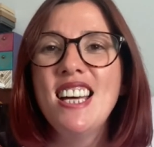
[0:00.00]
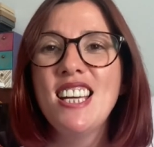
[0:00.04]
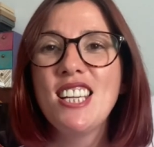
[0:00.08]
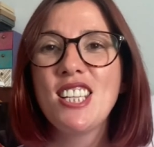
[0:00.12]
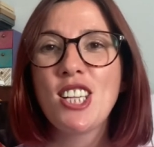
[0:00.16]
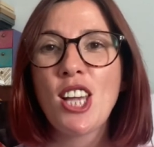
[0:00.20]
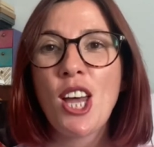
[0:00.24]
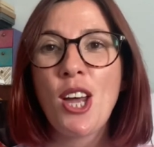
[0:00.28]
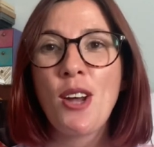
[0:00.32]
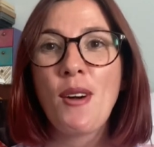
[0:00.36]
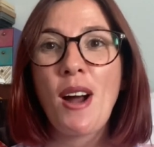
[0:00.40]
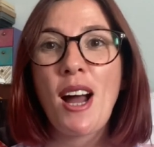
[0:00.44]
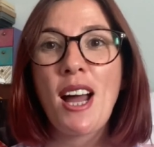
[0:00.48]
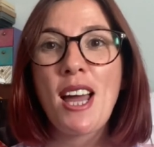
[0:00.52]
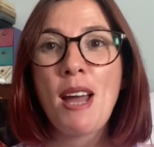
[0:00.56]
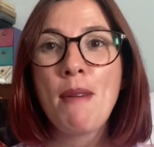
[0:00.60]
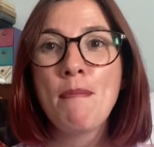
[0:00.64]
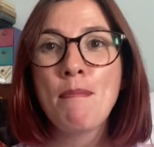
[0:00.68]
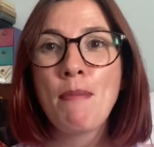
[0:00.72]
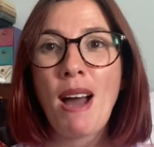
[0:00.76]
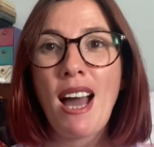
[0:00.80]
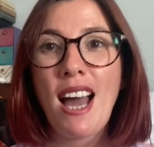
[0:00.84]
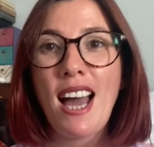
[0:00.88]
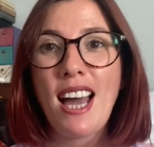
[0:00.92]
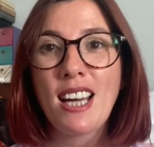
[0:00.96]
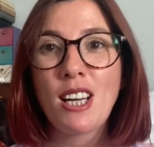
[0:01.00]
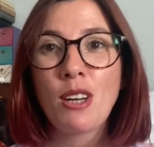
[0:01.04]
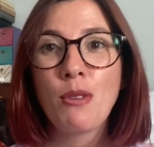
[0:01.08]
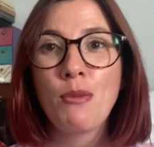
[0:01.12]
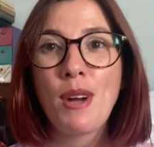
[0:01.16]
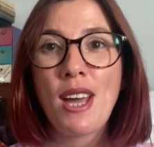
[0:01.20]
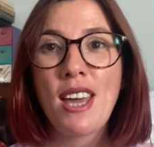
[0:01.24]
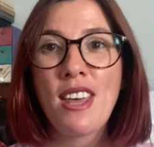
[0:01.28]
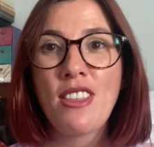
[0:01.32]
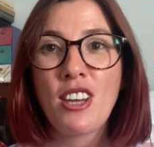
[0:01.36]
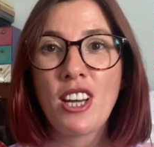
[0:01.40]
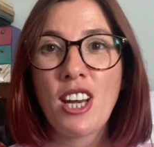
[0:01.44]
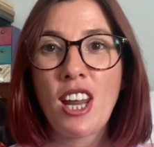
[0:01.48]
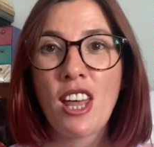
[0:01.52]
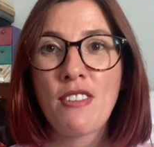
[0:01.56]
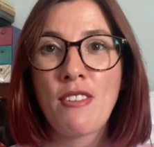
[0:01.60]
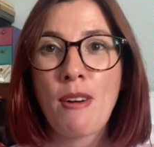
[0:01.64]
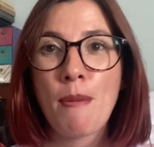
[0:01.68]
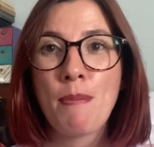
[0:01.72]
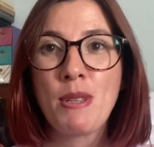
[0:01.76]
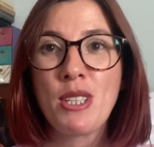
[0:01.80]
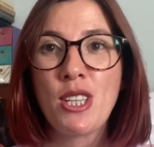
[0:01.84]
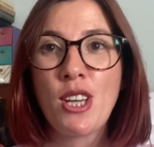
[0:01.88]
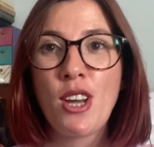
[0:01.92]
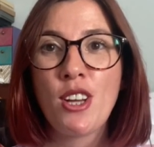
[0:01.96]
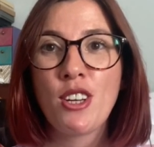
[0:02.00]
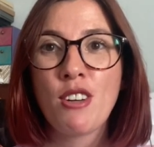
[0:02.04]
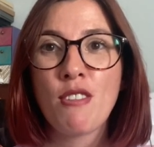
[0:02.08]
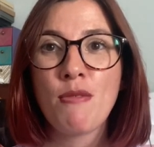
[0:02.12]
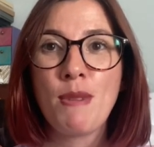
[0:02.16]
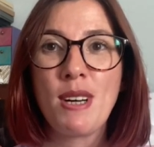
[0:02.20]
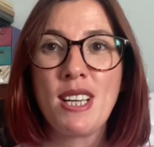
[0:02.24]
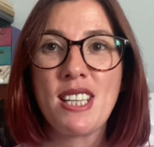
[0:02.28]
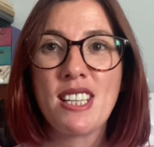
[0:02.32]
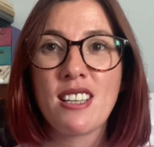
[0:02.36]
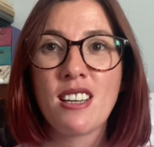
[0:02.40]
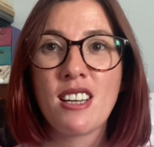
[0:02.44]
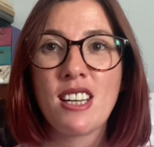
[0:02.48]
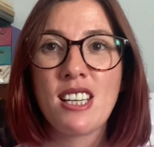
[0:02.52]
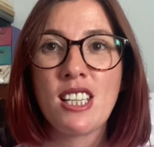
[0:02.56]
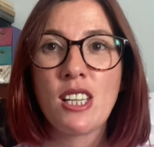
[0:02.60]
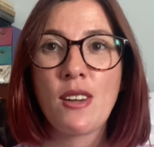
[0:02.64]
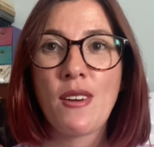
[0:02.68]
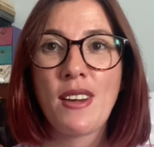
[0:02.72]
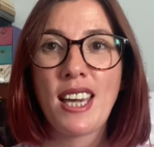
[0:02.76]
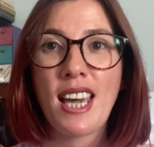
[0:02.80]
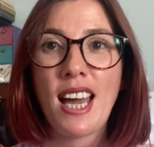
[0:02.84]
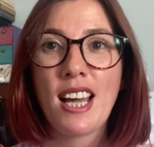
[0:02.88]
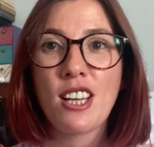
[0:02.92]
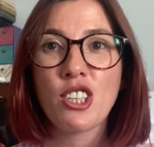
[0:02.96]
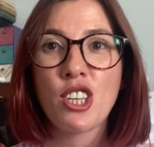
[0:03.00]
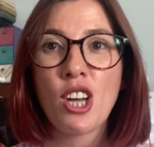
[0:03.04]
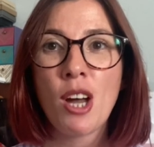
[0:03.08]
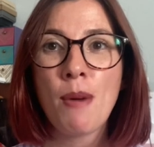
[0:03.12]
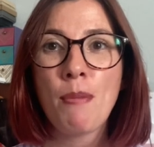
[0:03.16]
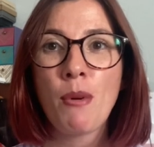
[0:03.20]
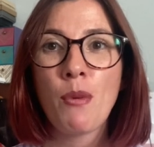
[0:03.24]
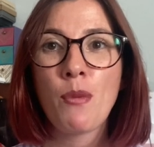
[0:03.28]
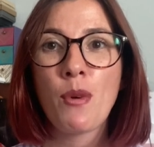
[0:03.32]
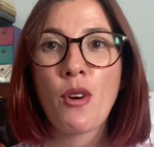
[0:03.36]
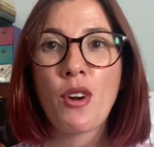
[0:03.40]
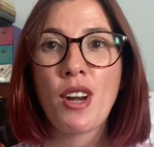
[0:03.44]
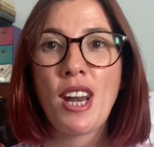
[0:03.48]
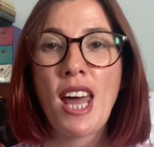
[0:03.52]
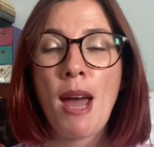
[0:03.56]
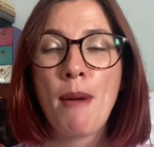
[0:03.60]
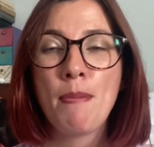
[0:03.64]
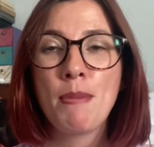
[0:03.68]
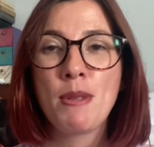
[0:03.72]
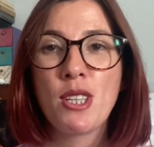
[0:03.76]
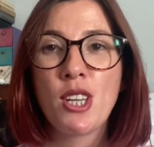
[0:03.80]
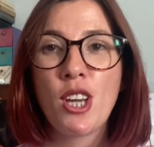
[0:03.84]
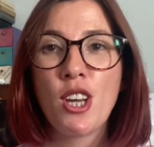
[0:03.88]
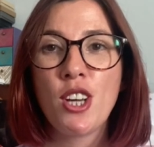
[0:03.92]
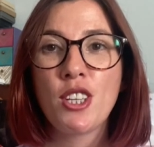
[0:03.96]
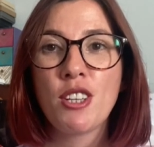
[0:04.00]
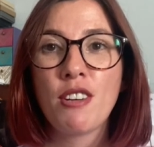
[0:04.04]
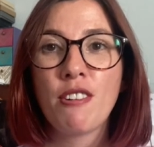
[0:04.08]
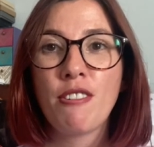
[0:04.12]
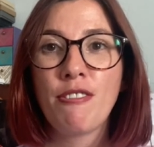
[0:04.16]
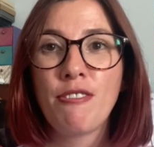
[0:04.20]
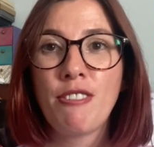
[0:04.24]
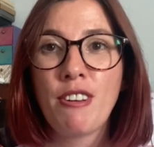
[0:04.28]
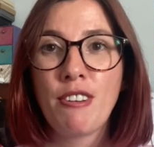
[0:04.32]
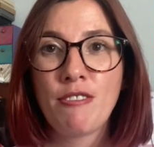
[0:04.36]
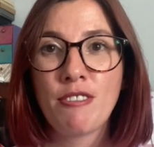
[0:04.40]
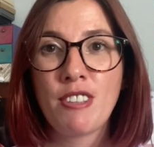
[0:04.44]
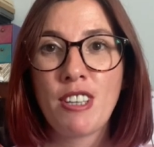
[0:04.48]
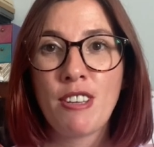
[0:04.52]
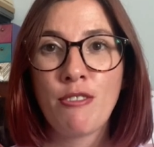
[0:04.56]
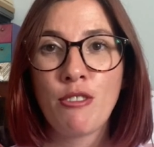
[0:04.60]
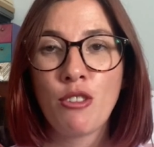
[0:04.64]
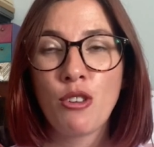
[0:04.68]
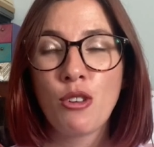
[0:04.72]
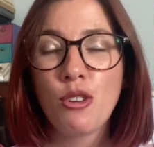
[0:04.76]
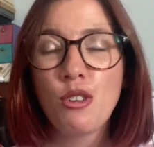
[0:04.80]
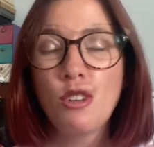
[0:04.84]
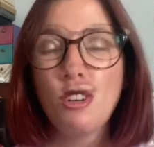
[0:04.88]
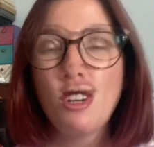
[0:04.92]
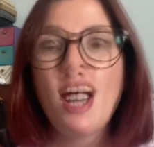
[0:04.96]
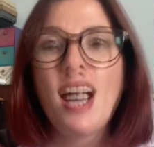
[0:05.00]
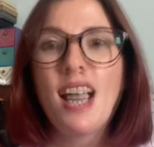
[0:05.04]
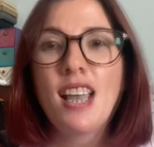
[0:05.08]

So I am back with another episode of my Sunday Sewing Catch Up. We're on episode 54.